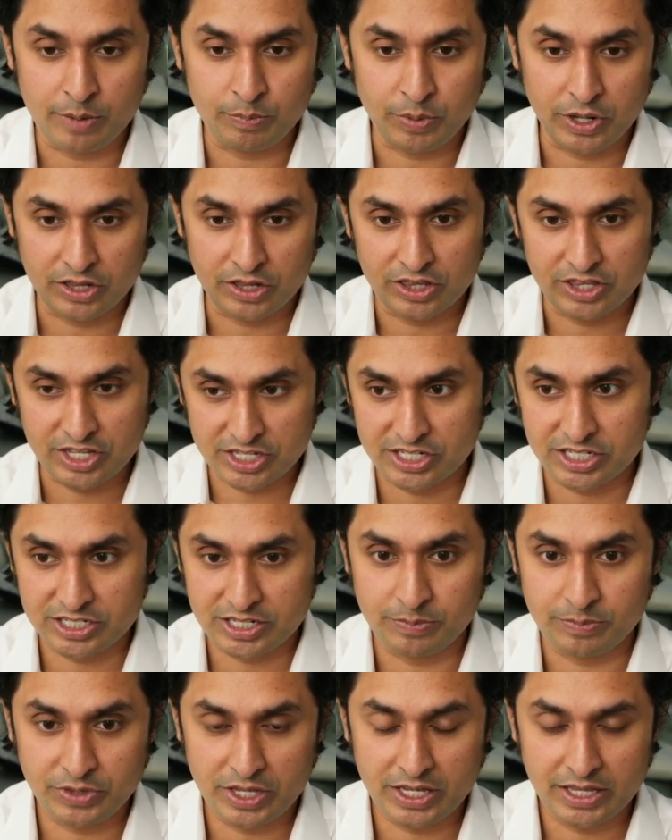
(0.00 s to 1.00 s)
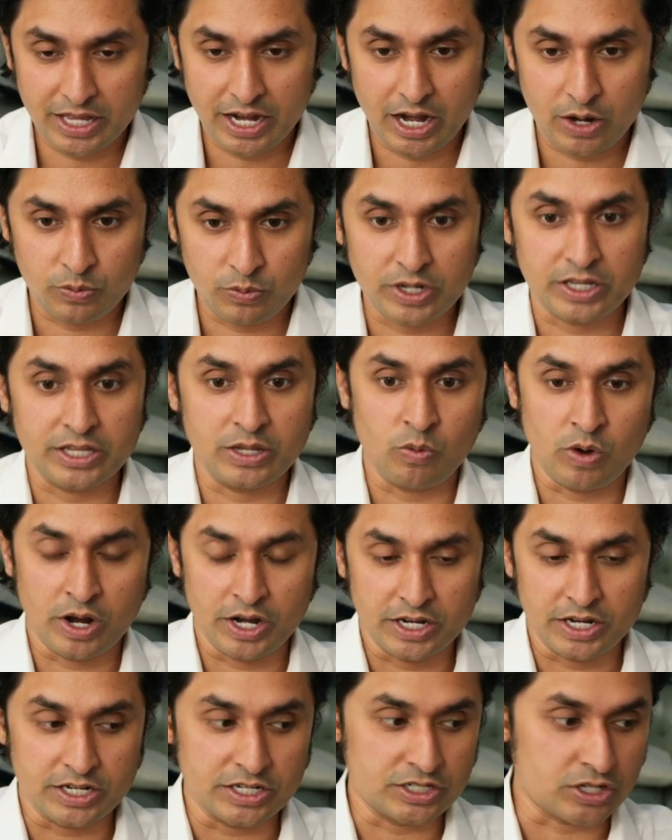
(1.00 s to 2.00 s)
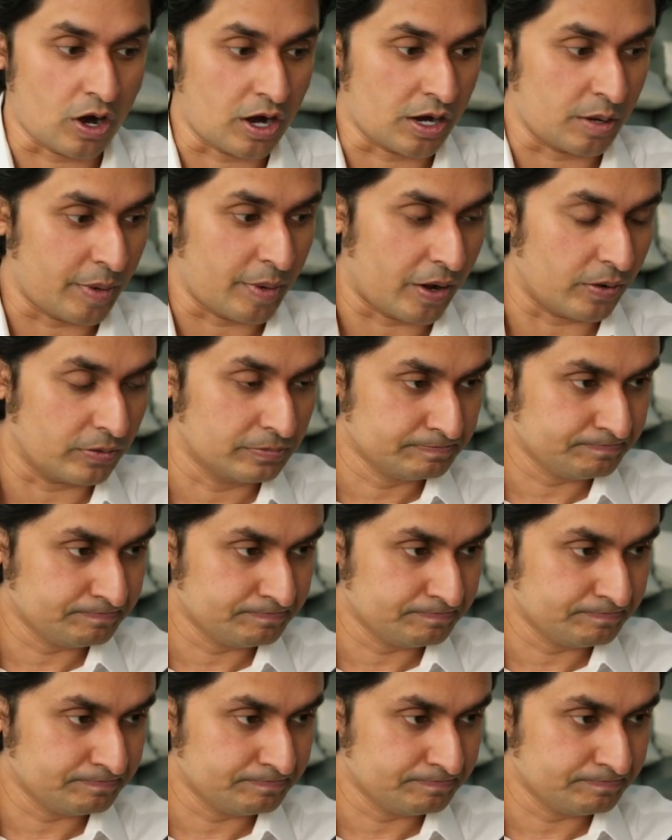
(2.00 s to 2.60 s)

But this is something that I really wanted to talk about.